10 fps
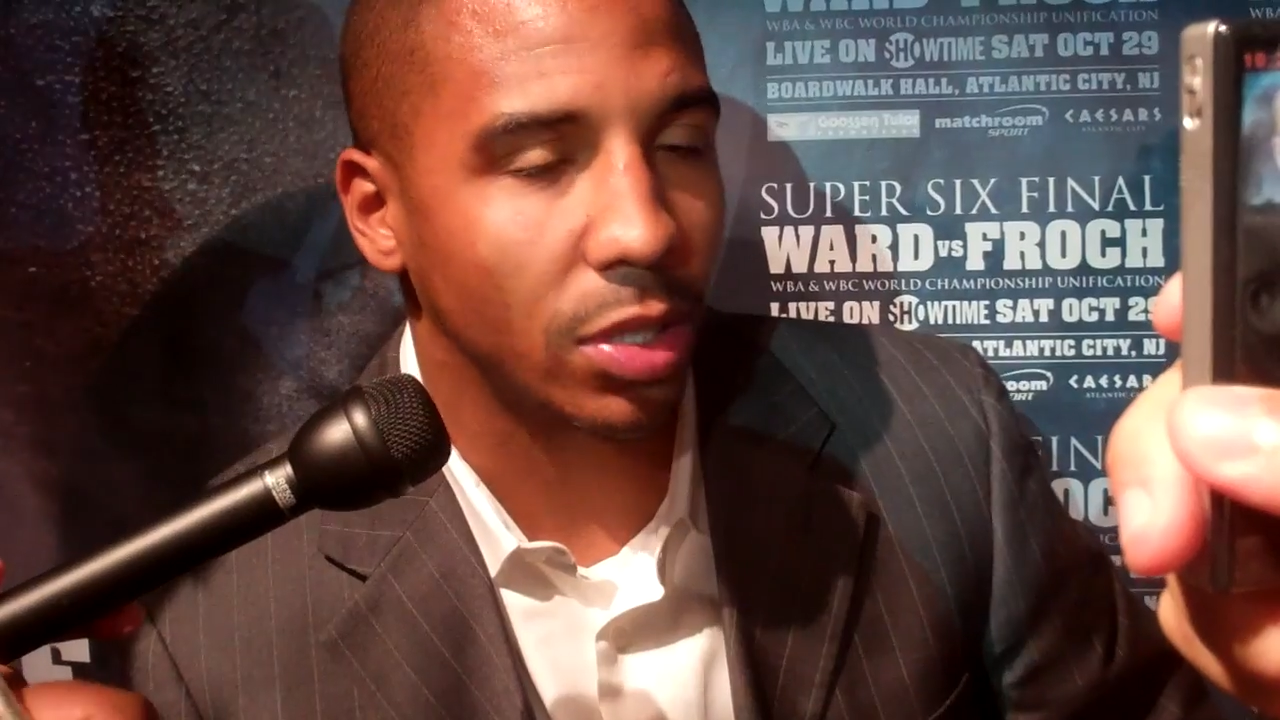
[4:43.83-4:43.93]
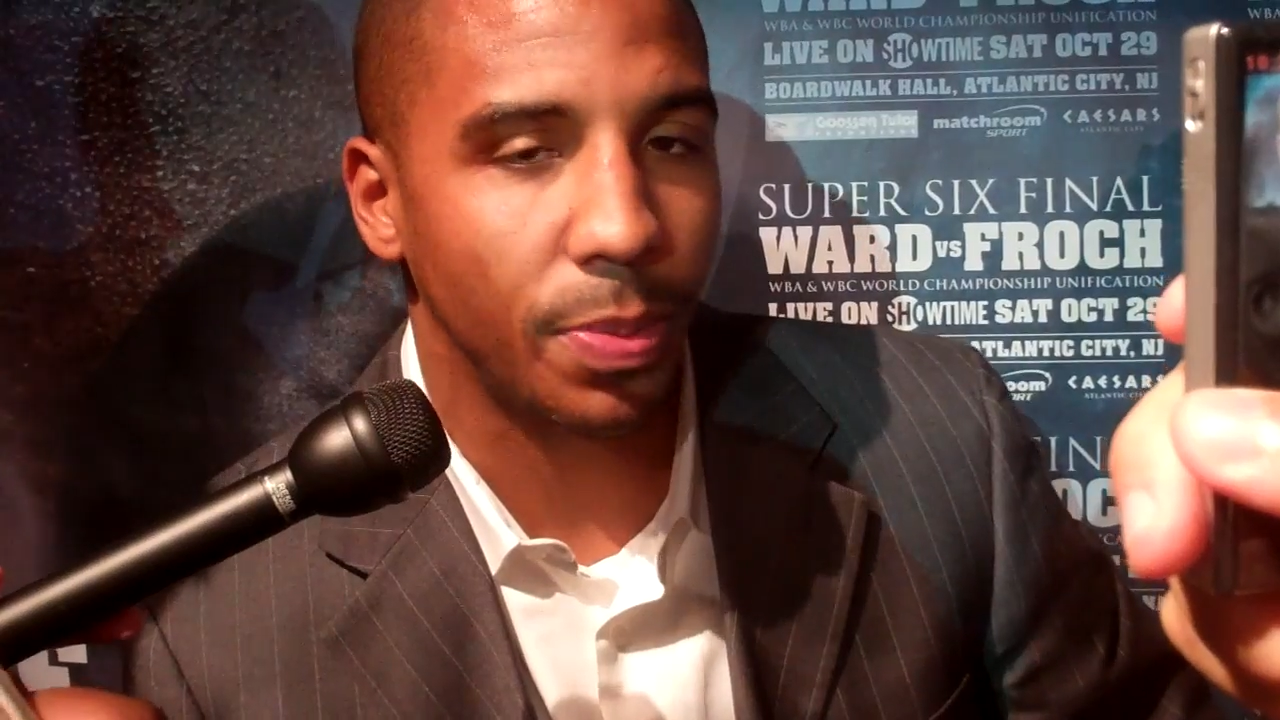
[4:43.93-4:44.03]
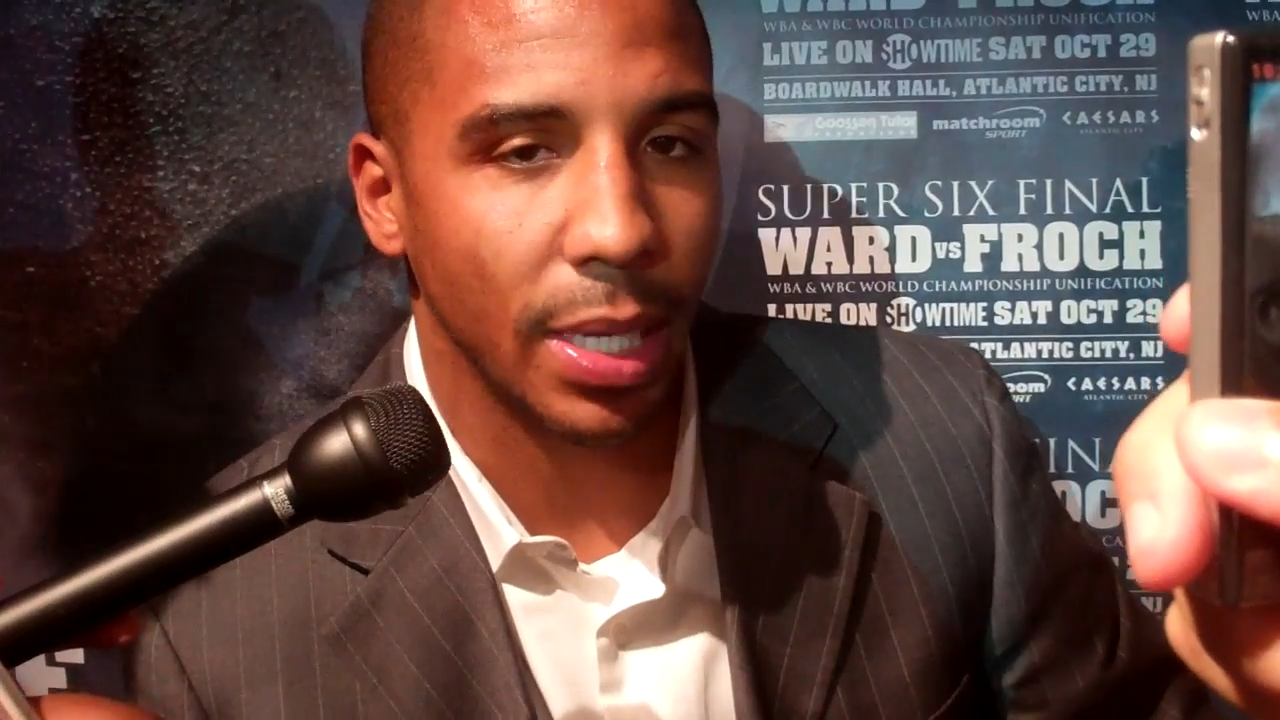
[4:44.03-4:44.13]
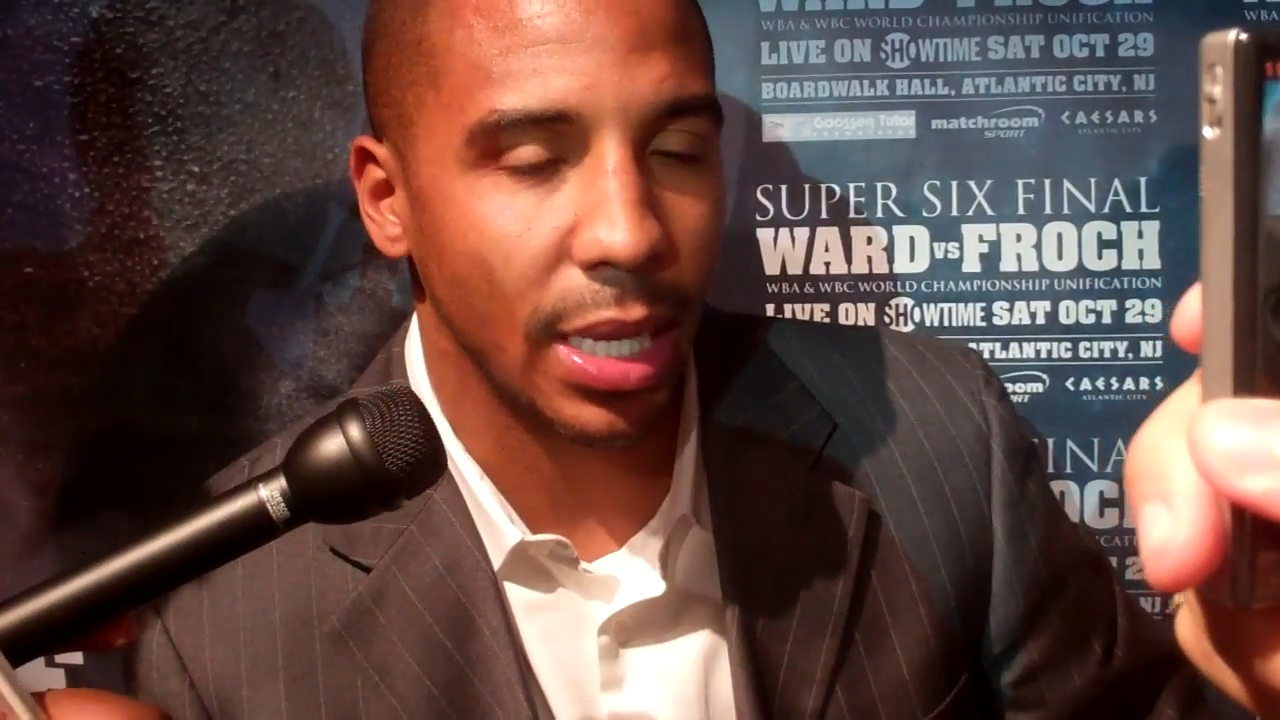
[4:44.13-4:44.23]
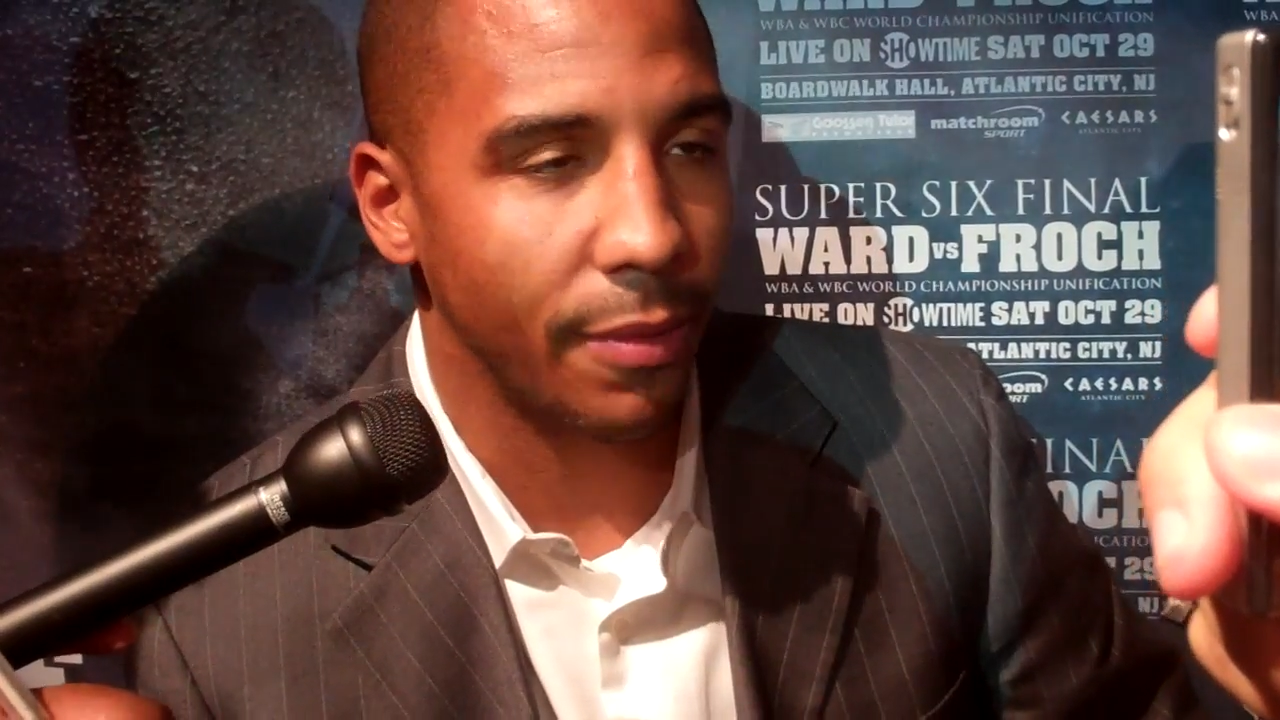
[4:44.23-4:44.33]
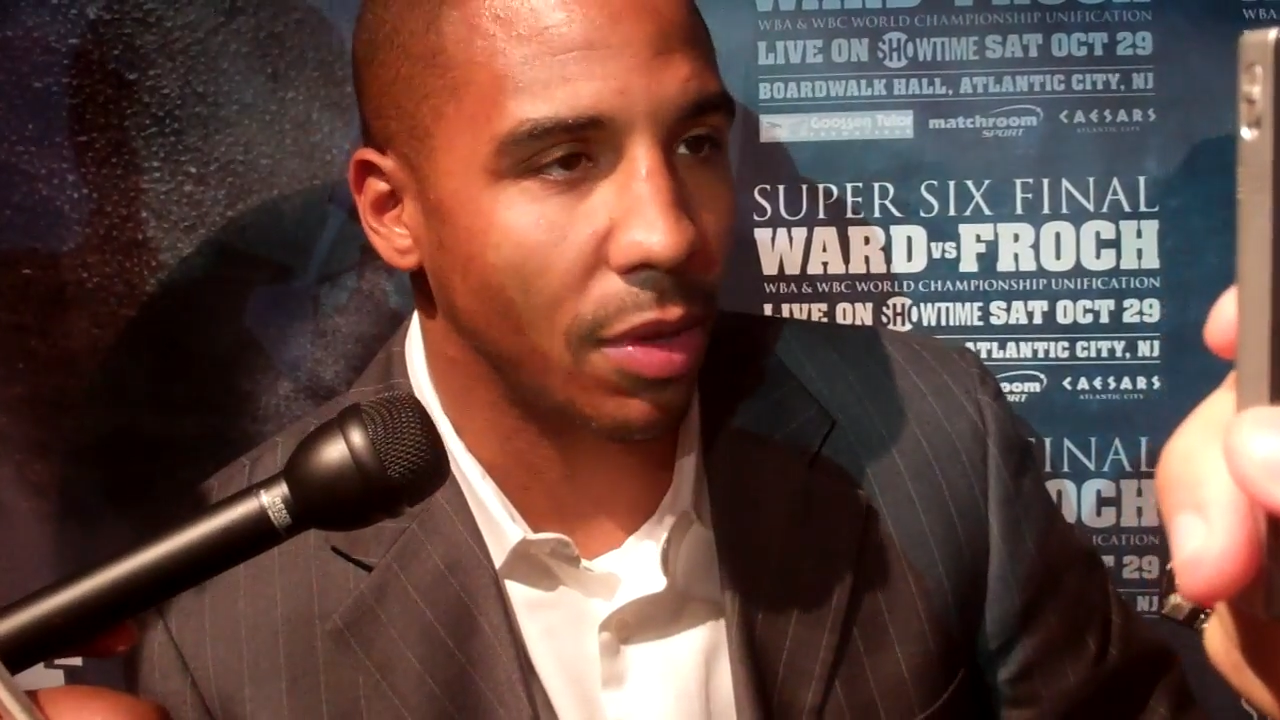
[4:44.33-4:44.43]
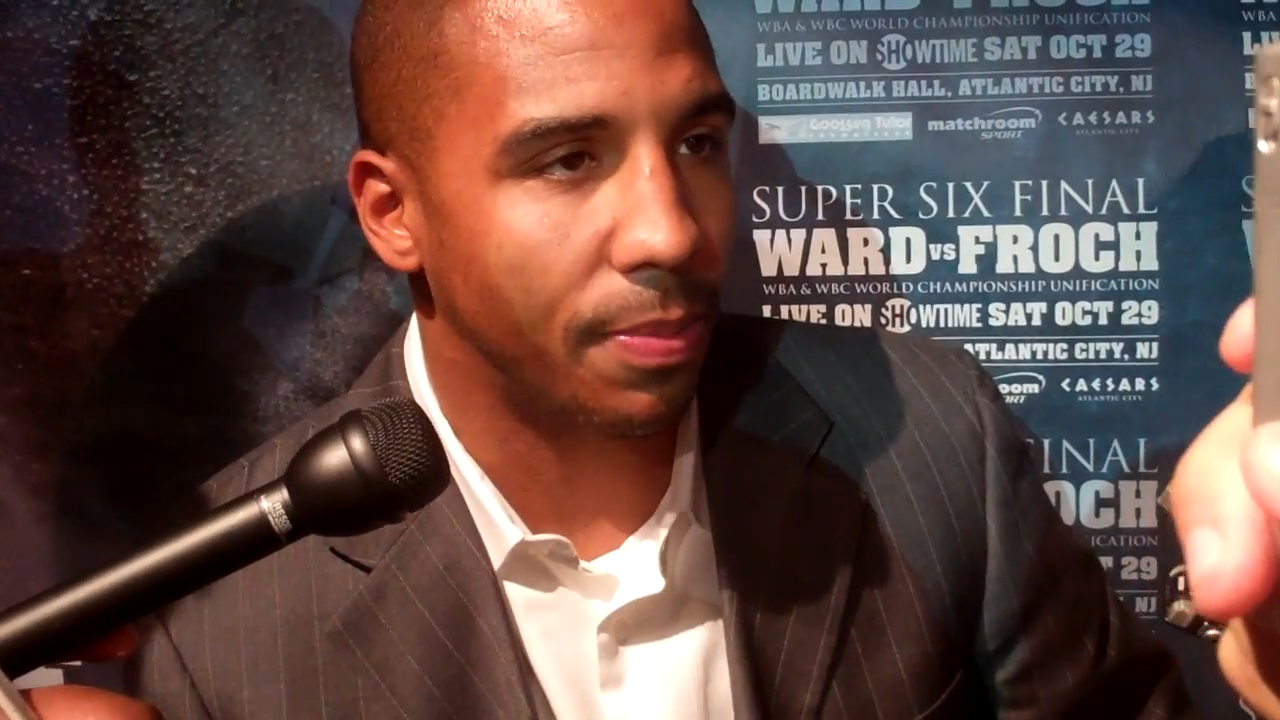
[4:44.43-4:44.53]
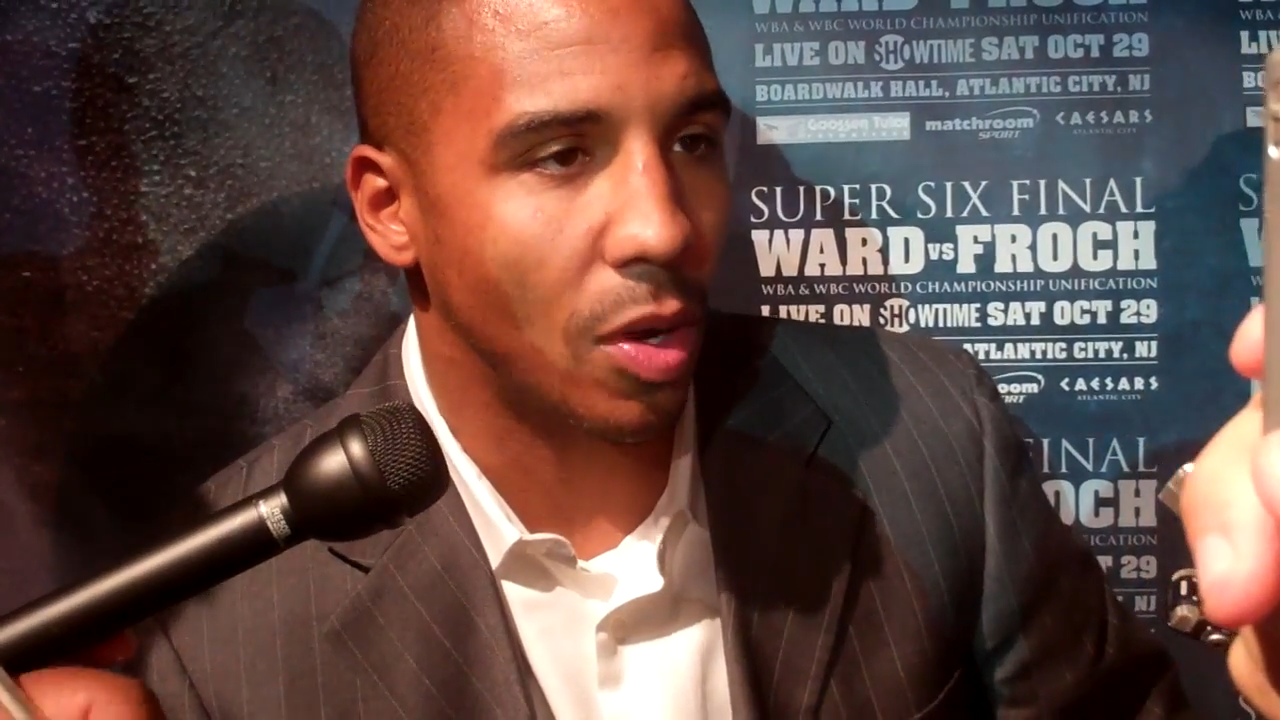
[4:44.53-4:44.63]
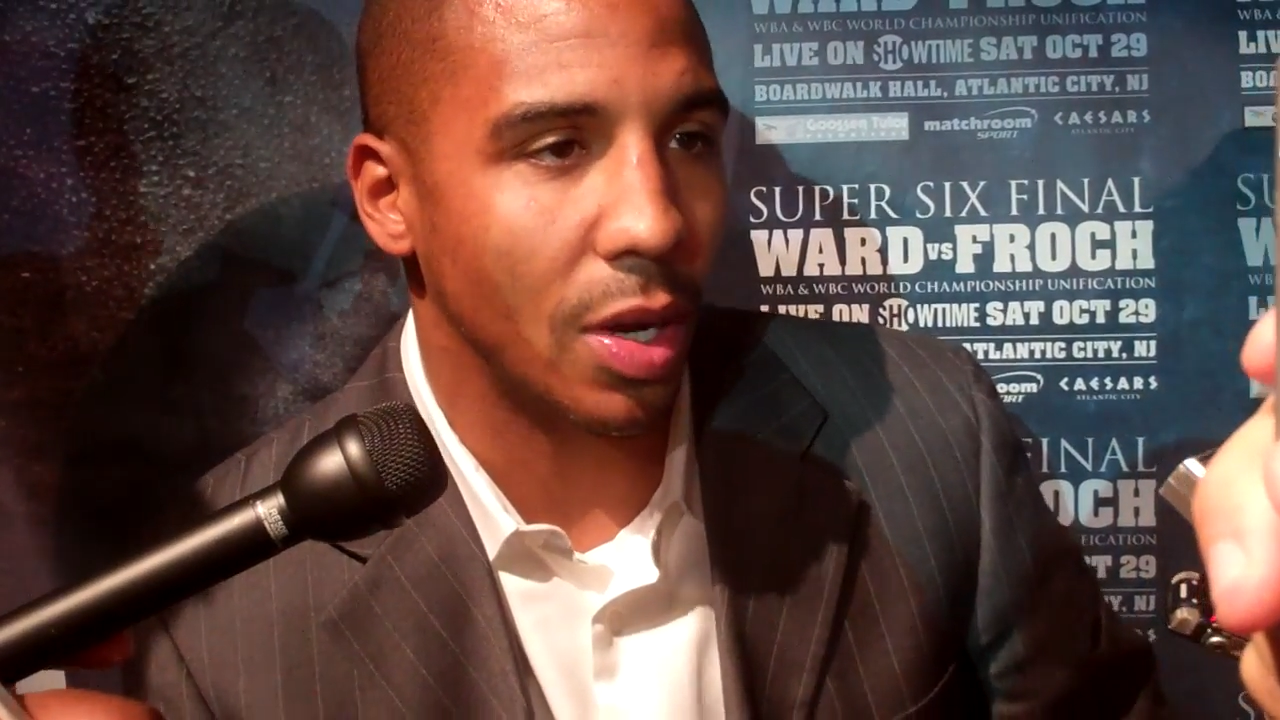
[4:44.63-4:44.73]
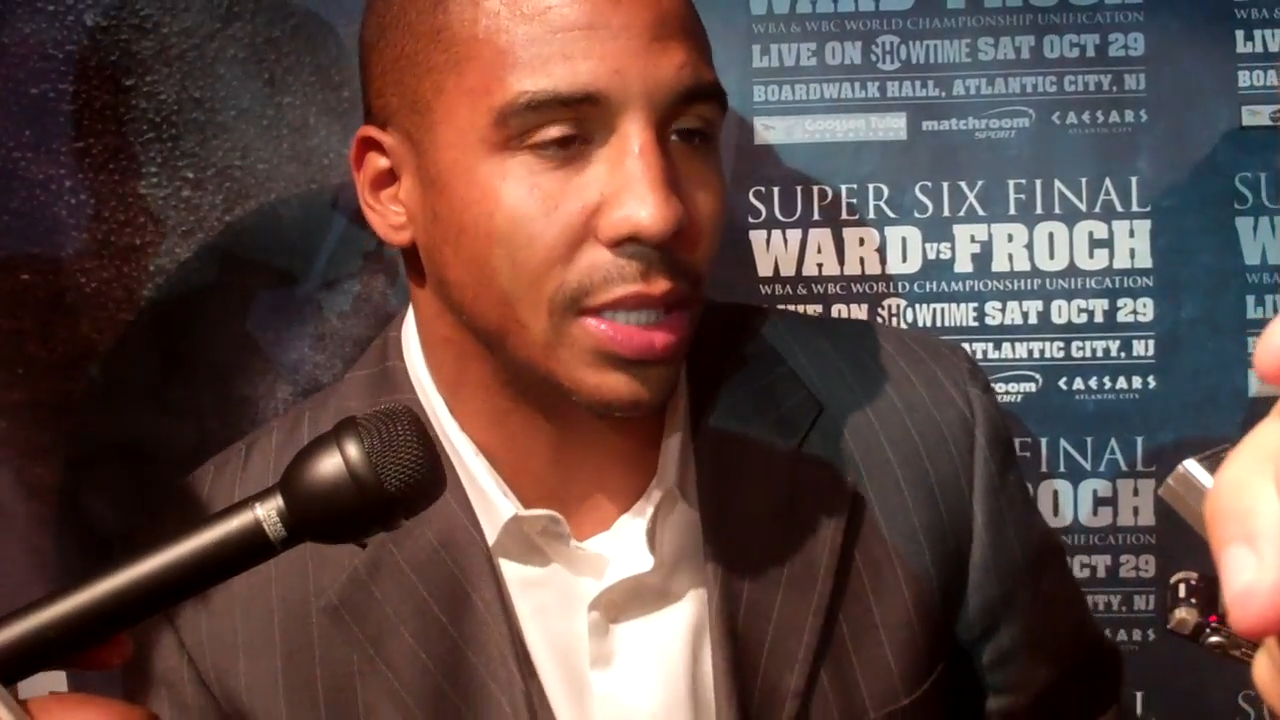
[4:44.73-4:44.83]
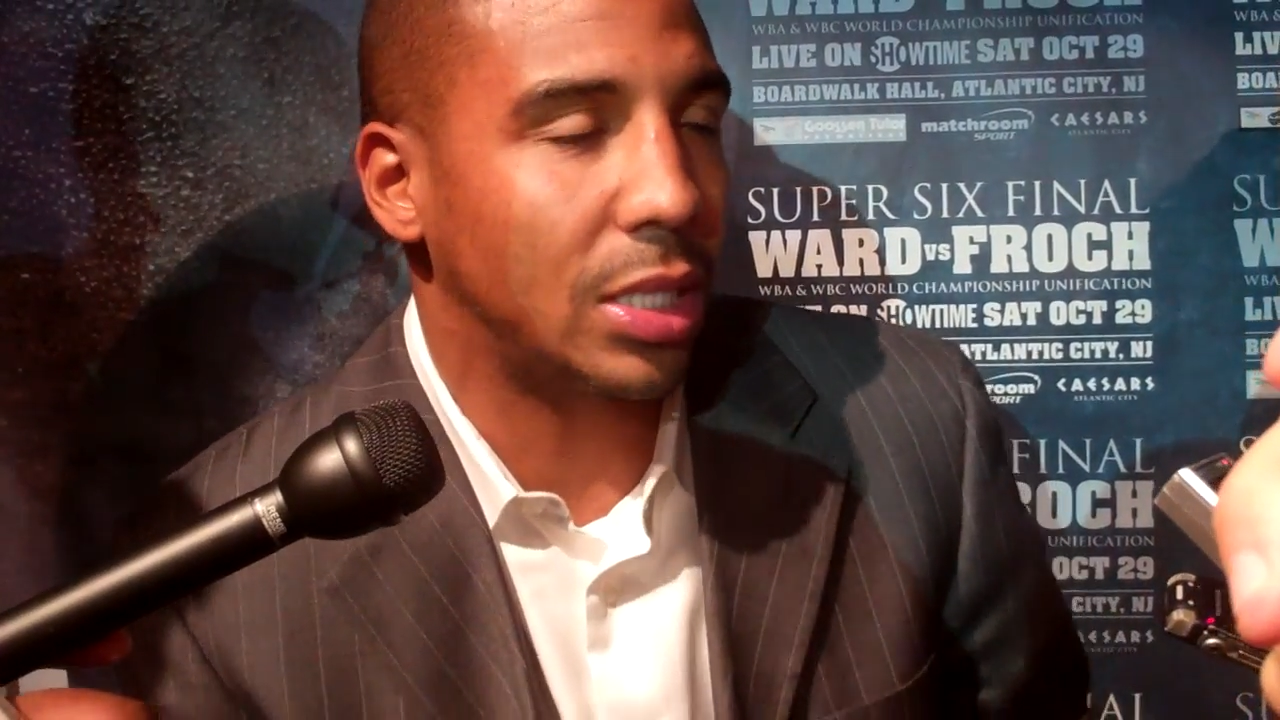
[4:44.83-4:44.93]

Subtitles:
respect every opponent.